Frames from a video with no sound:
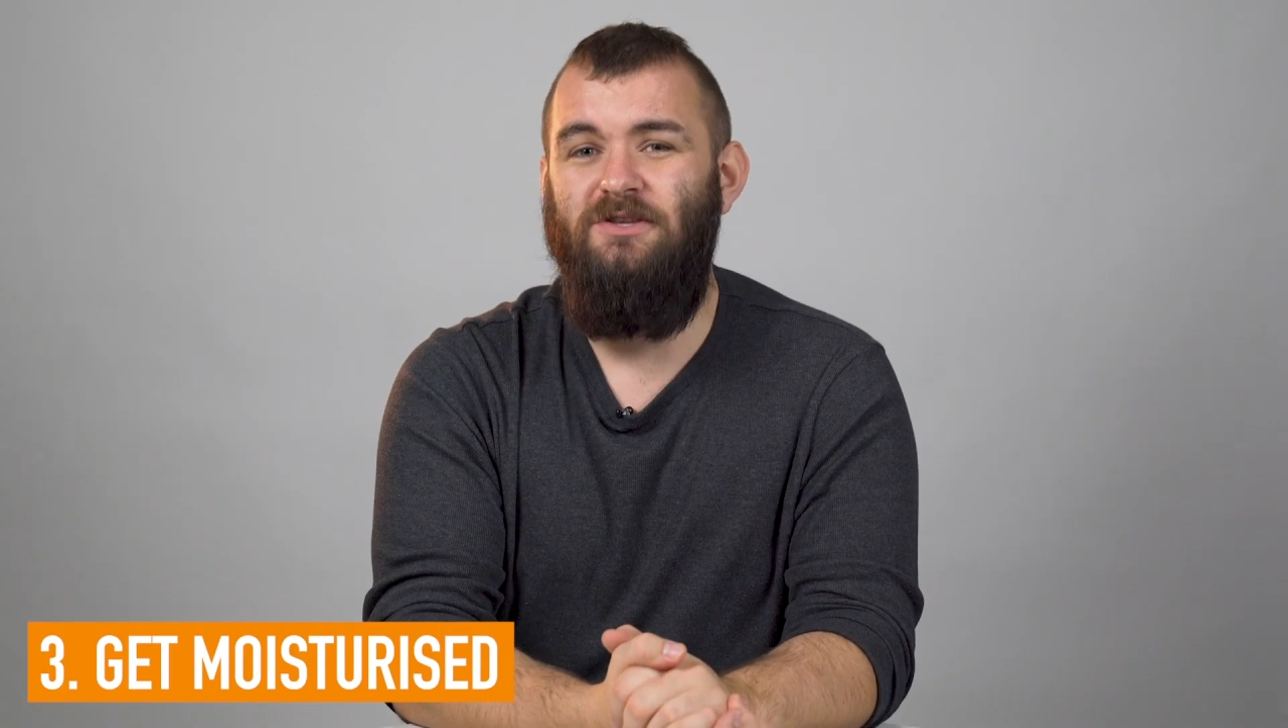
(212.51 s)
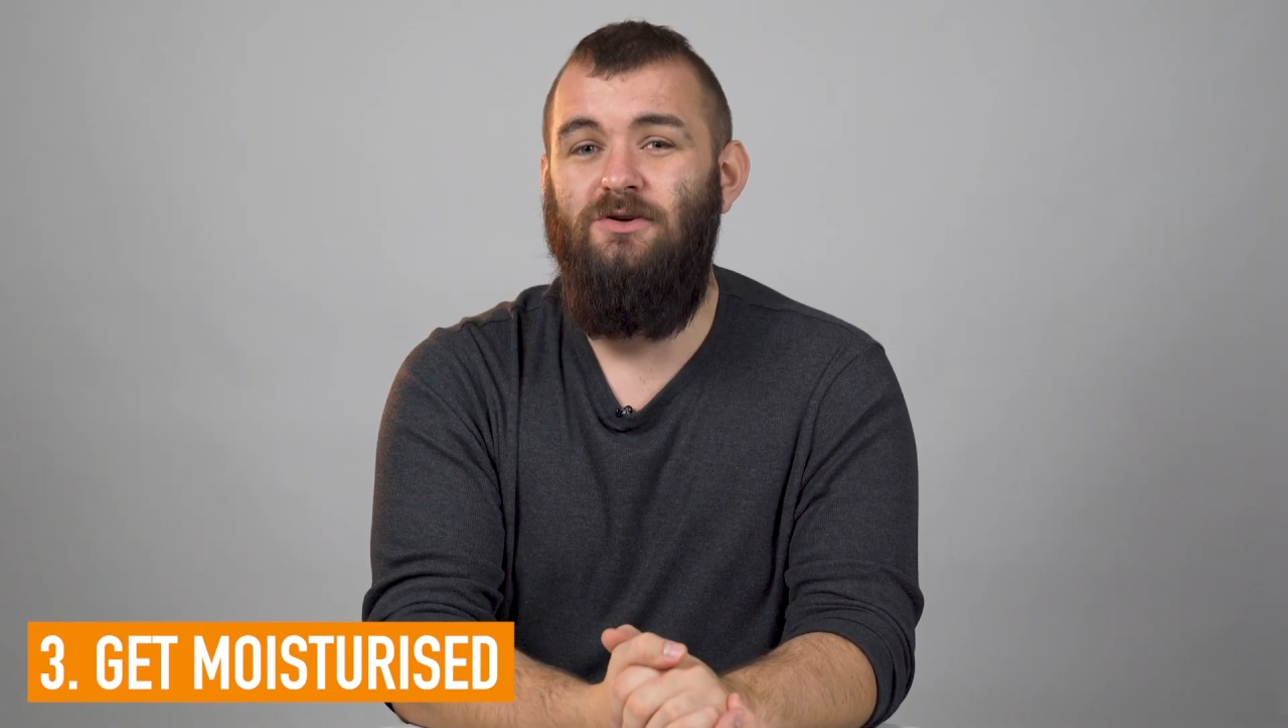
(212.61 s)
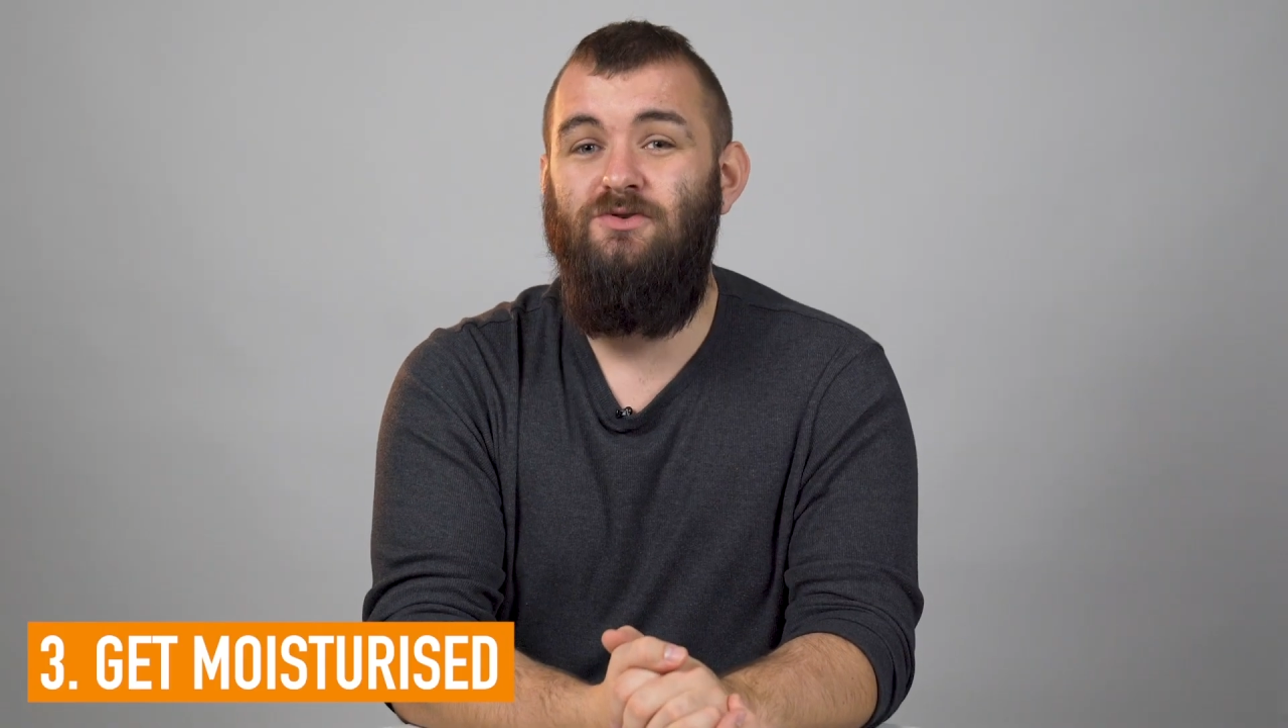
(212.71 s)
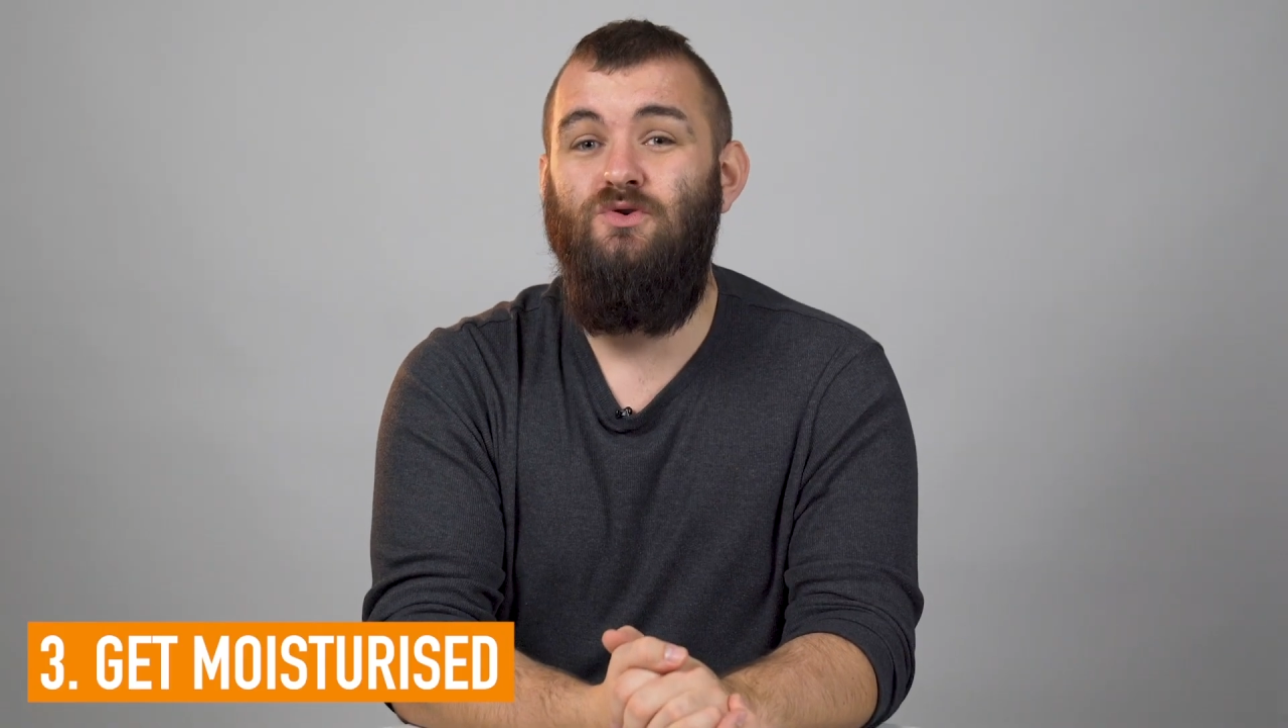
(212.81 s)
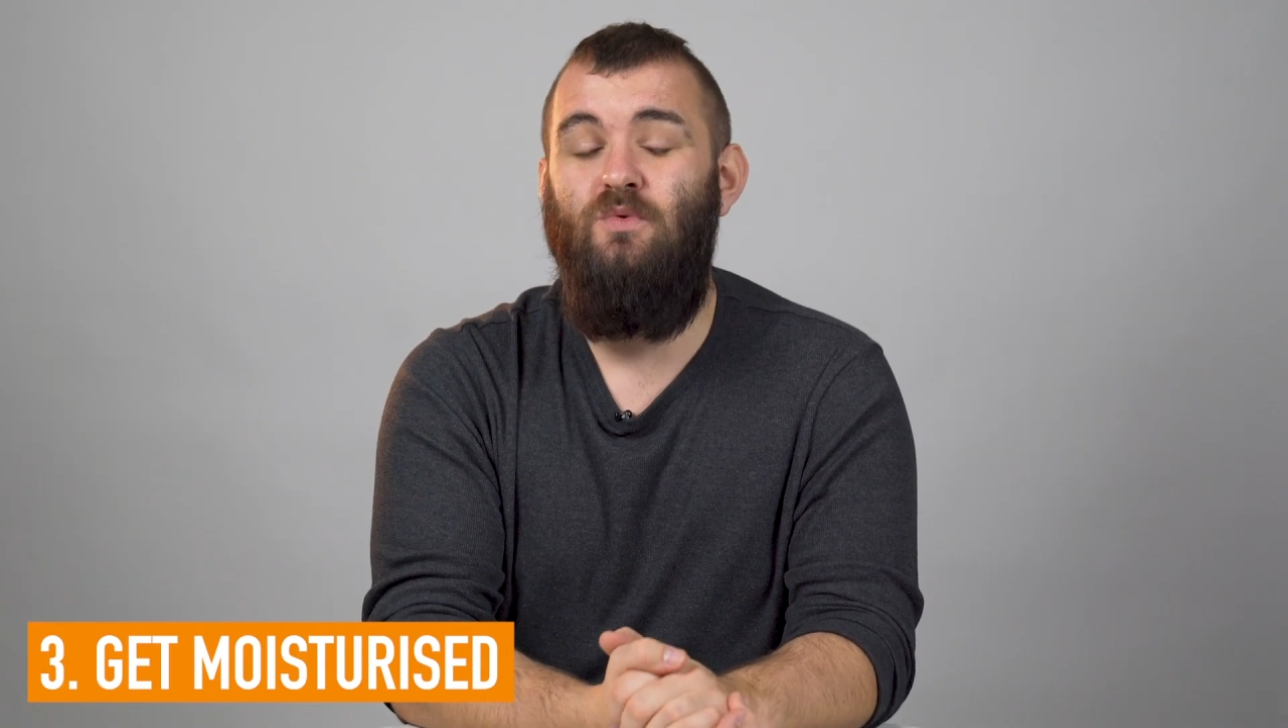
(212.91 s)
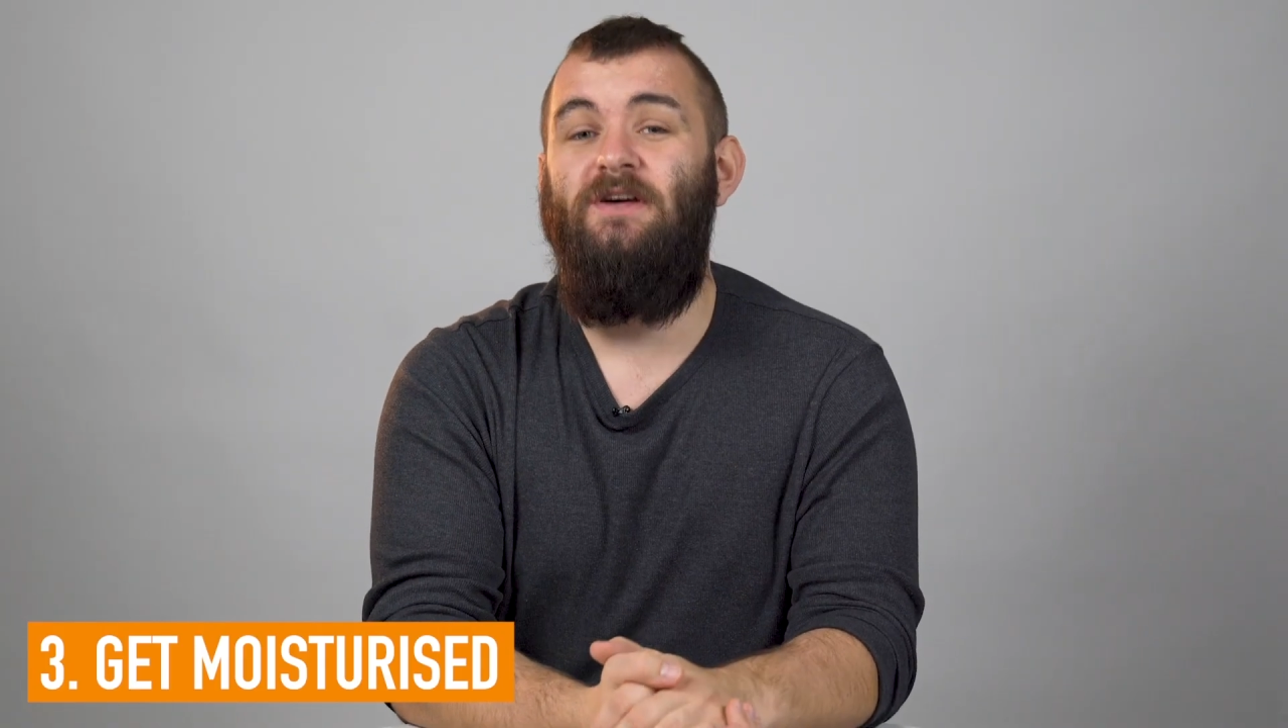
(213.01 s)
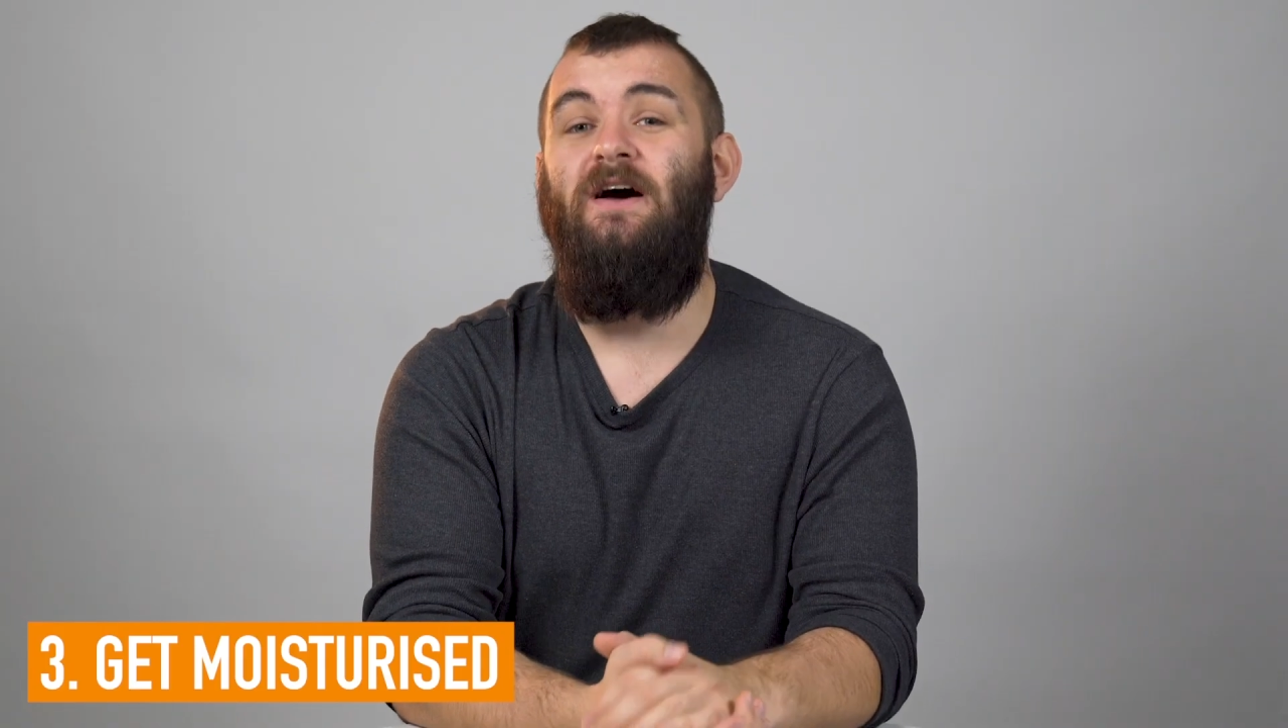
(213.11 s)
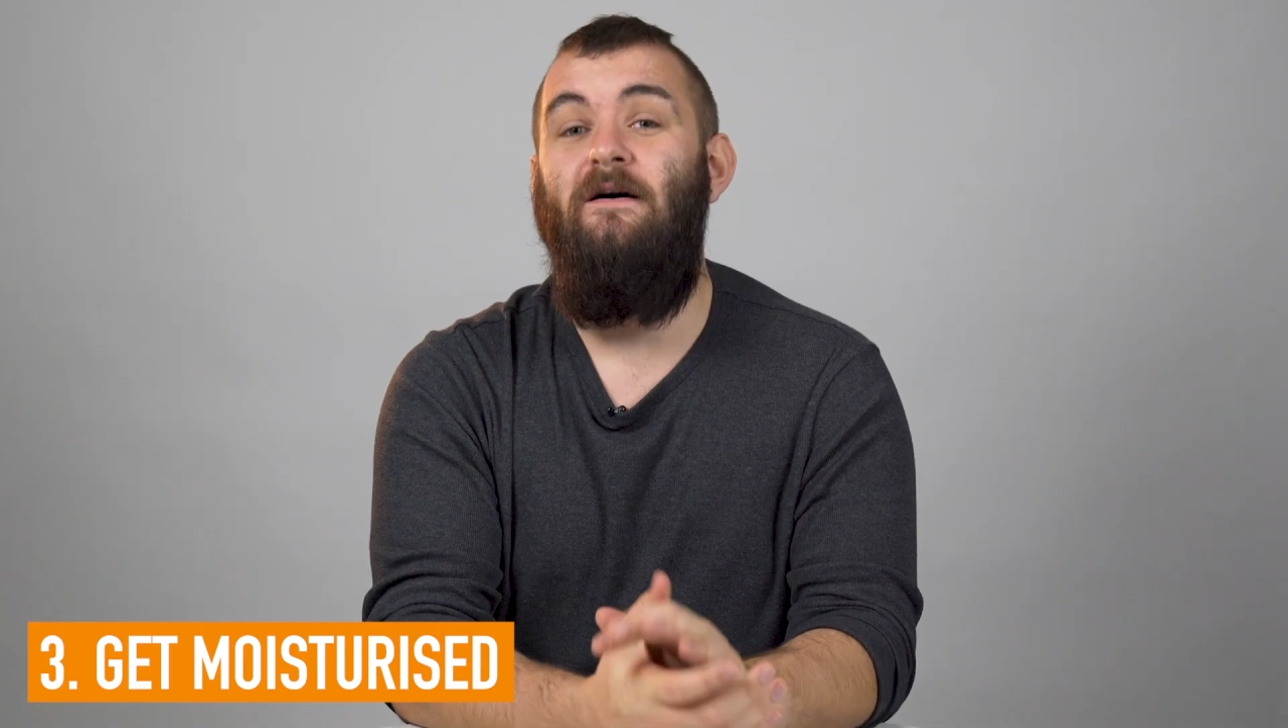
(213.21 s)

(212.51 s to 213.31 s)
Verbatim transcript: that you do want to